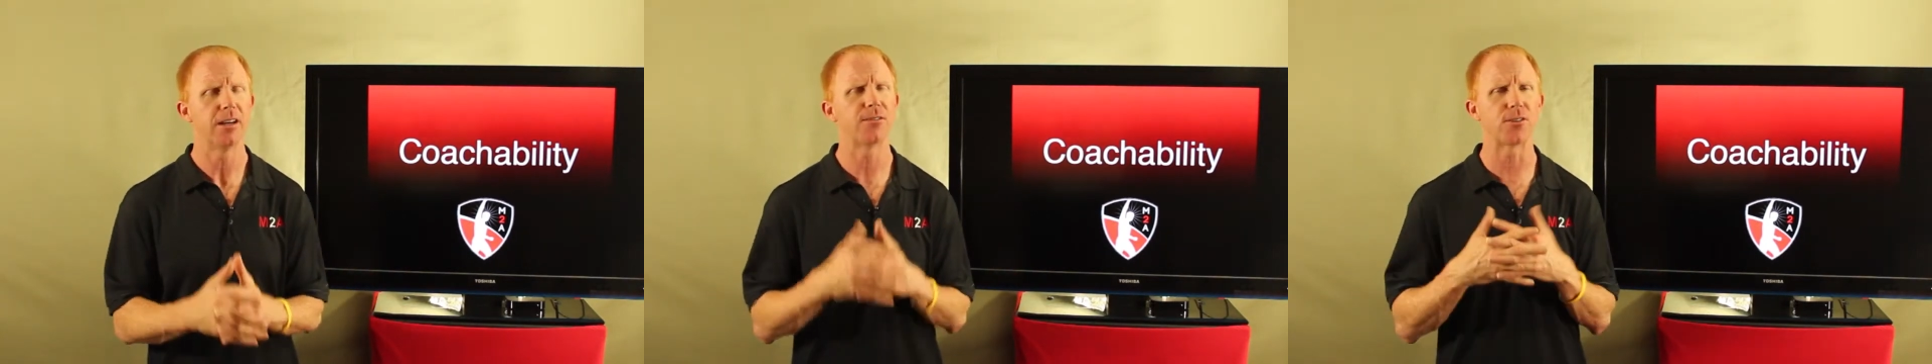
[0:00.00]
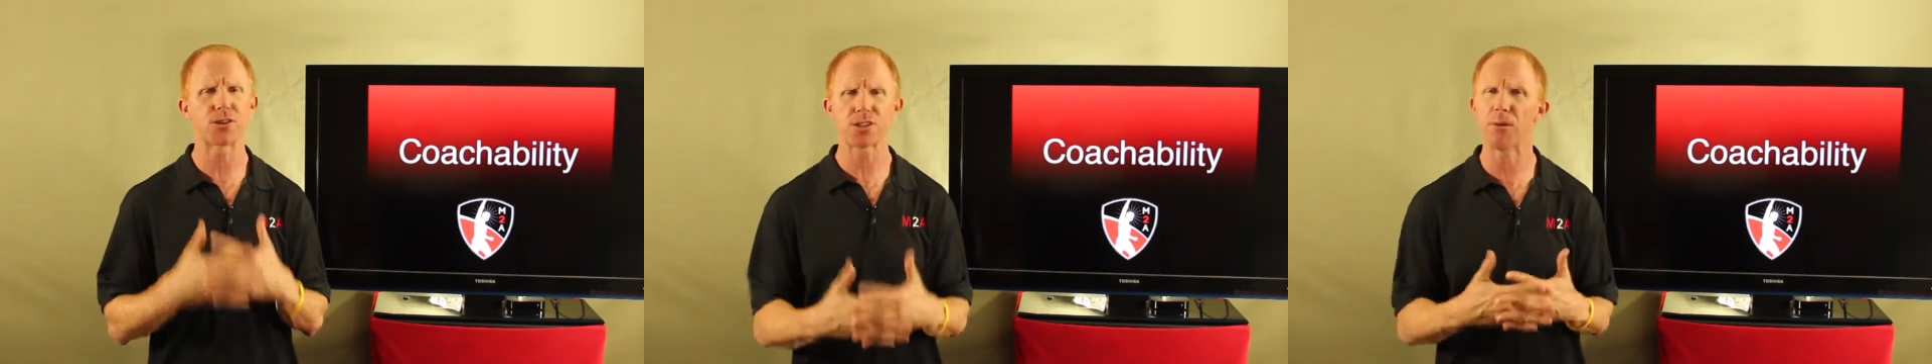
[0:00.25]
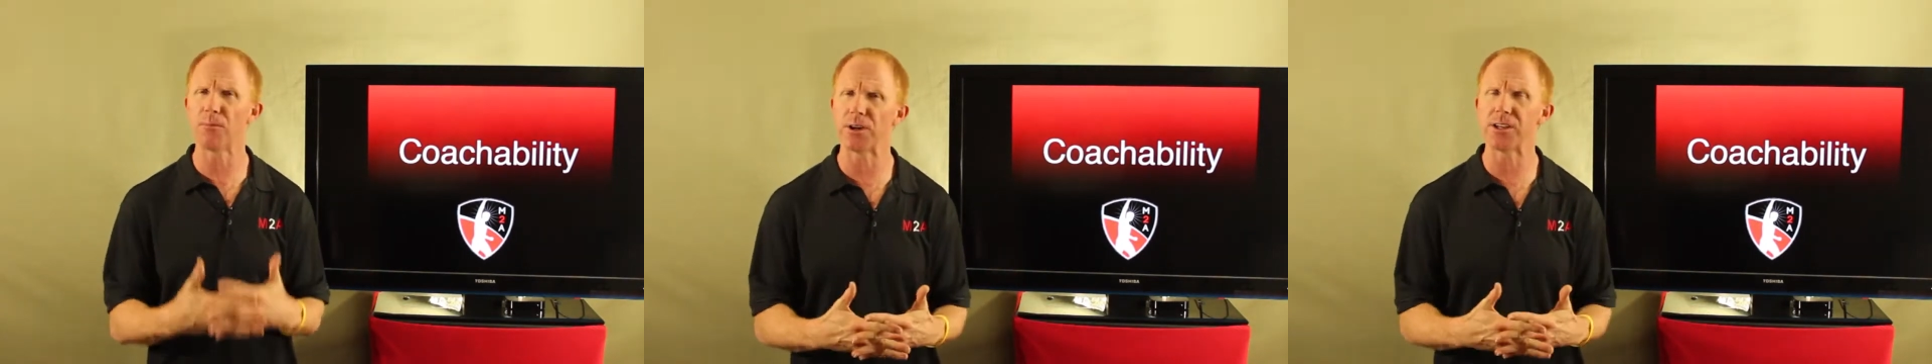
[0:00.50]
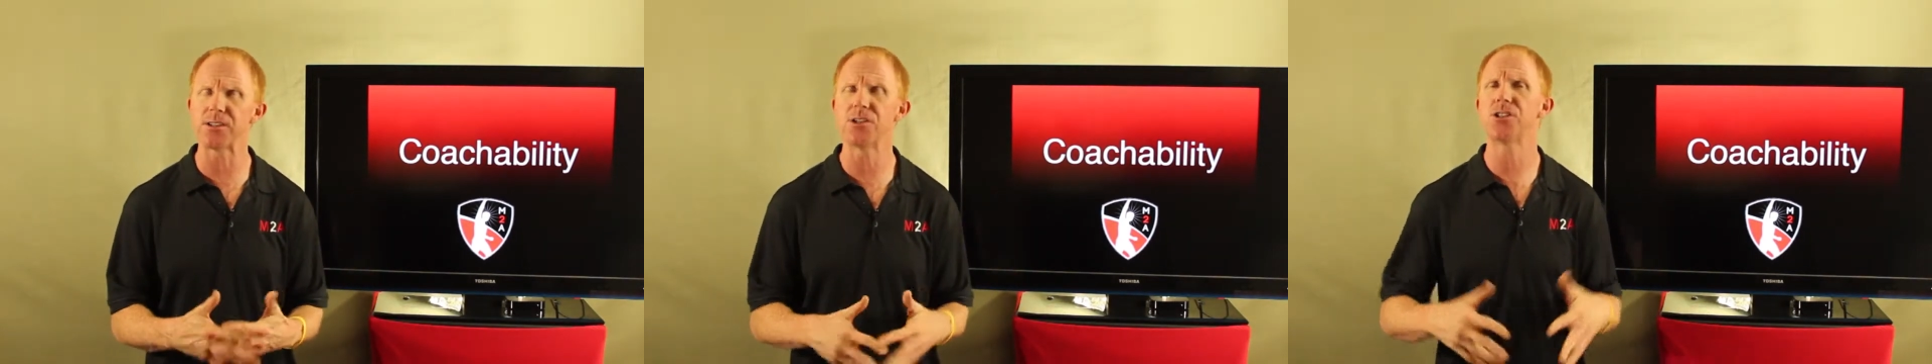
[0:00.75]
For some
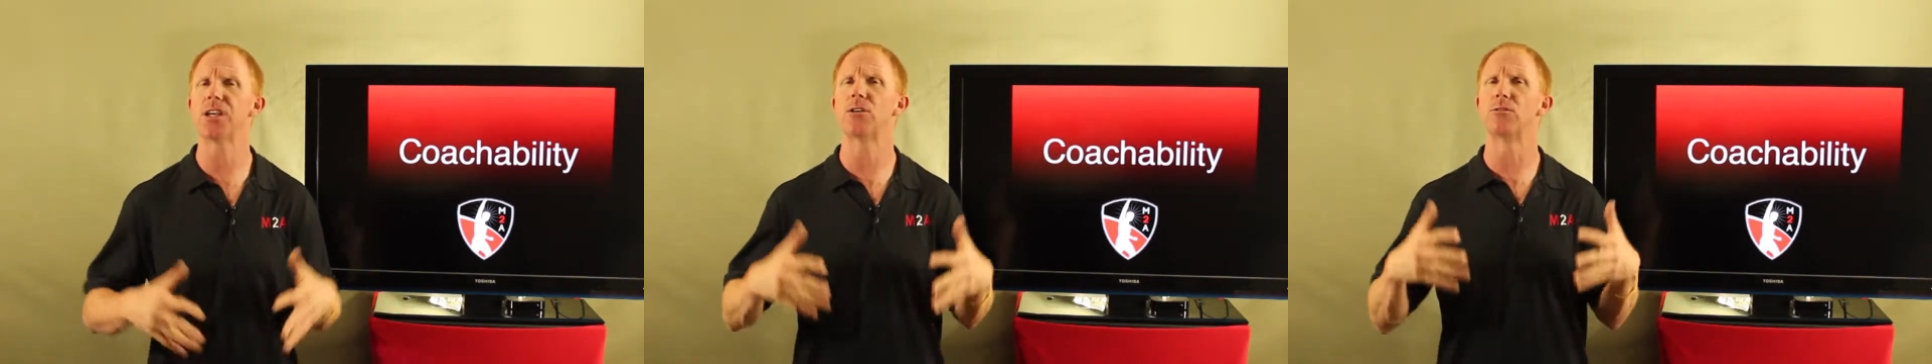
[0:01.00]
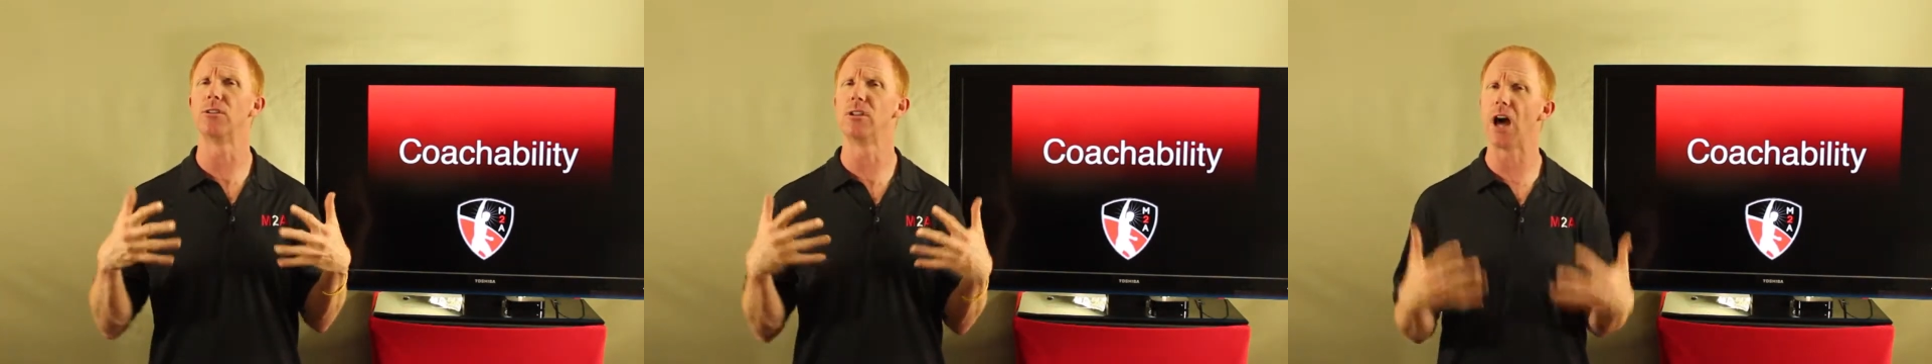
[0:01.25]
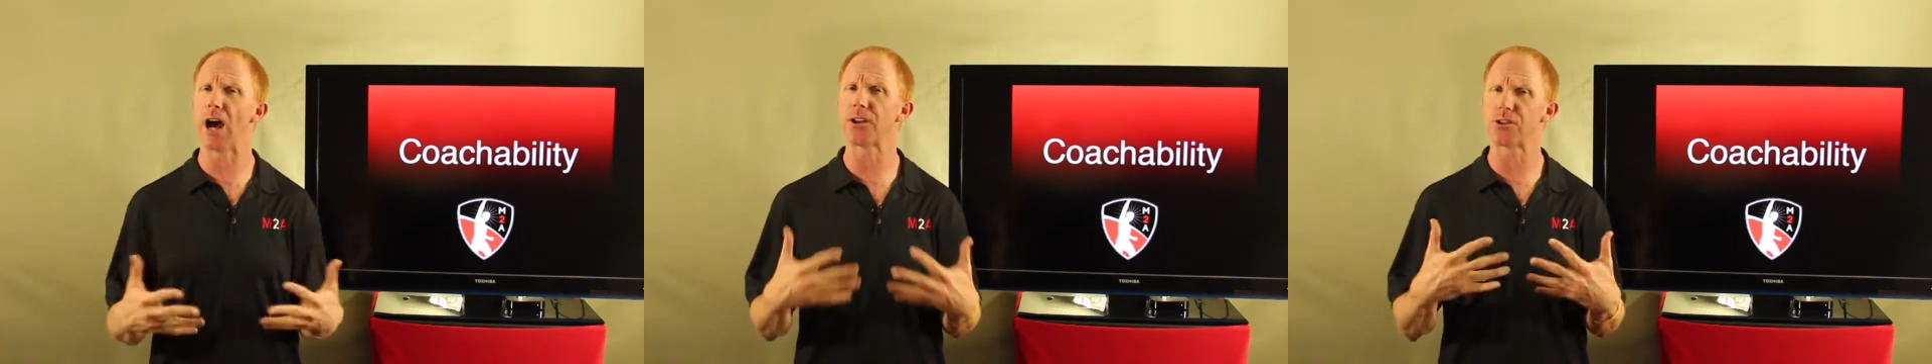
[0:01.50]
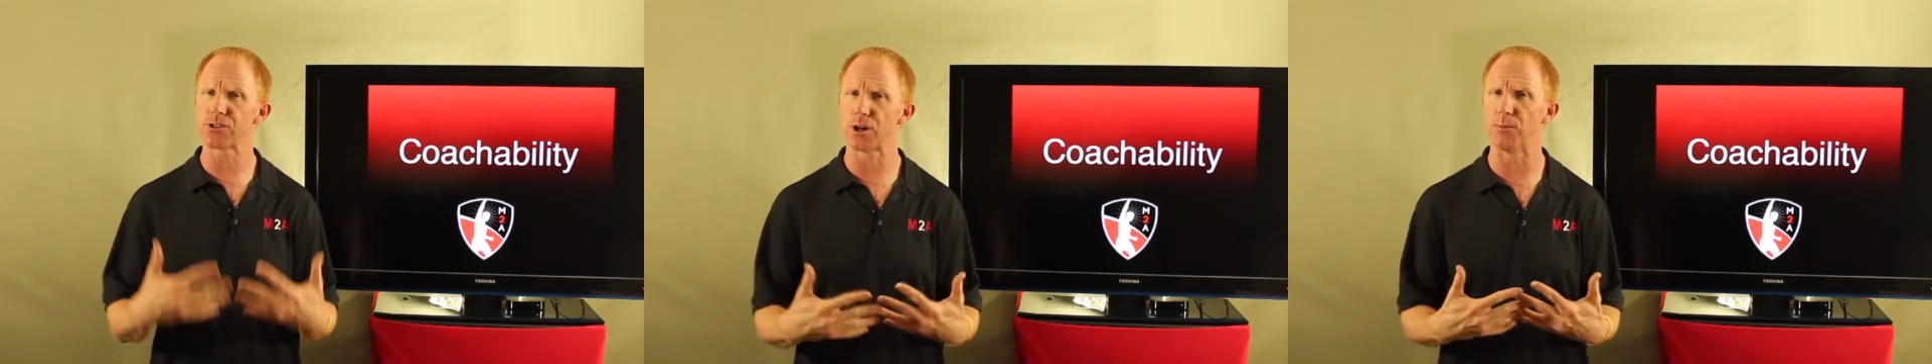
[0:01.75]
reason, she had a lot
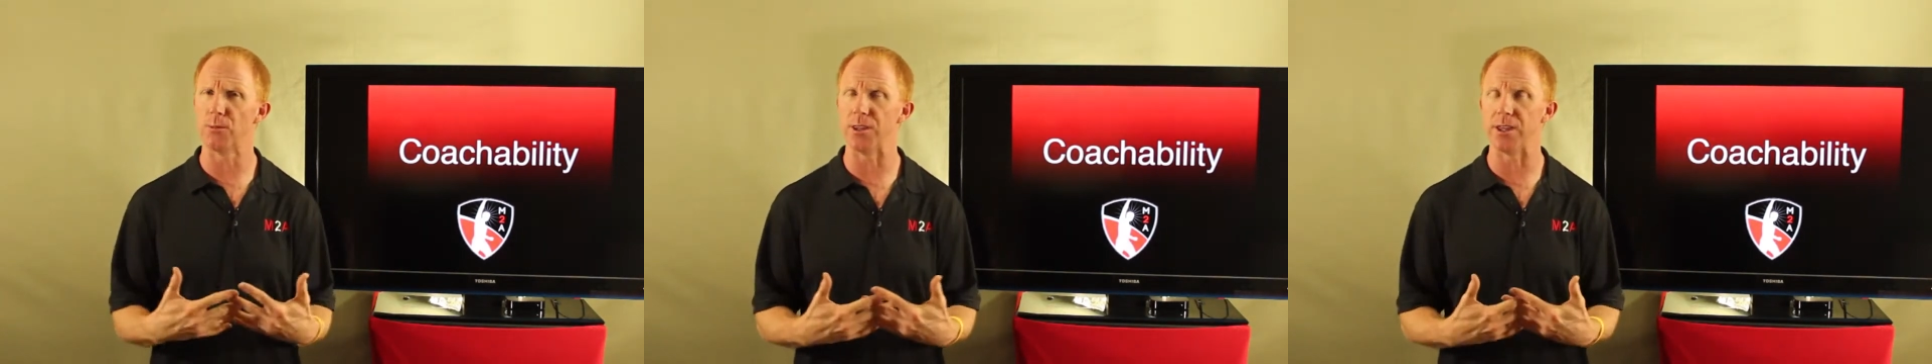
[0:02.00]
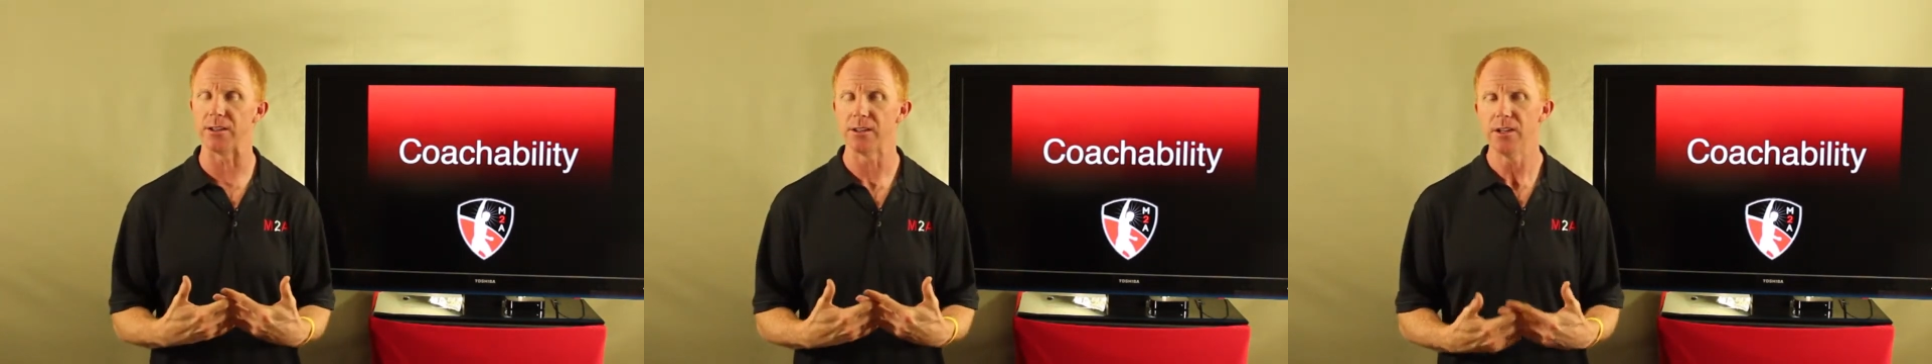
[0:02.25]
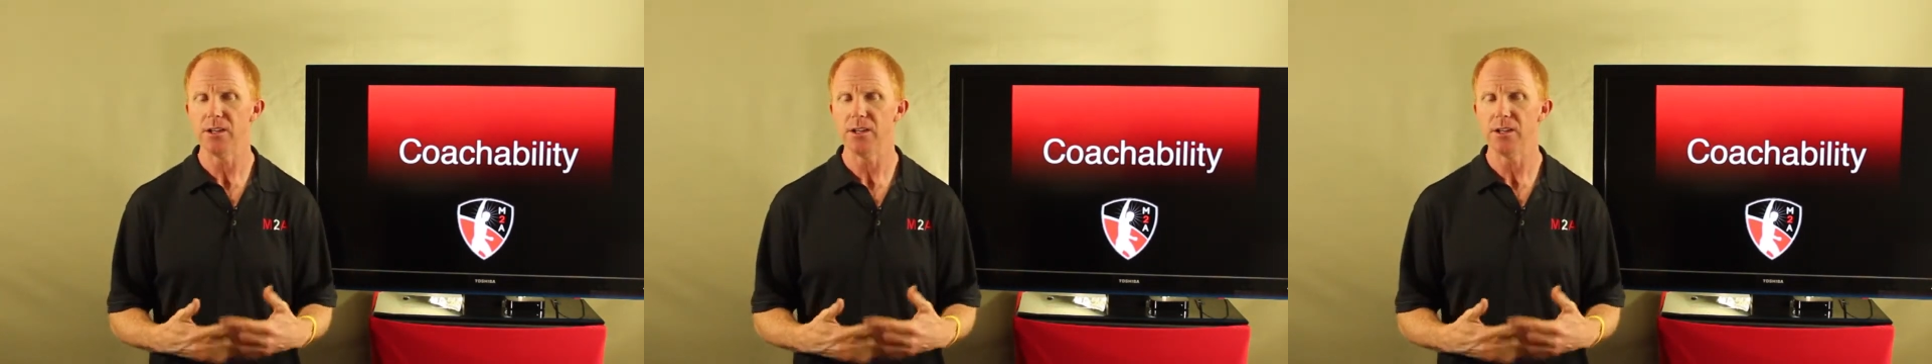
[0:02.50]
of trouble with it.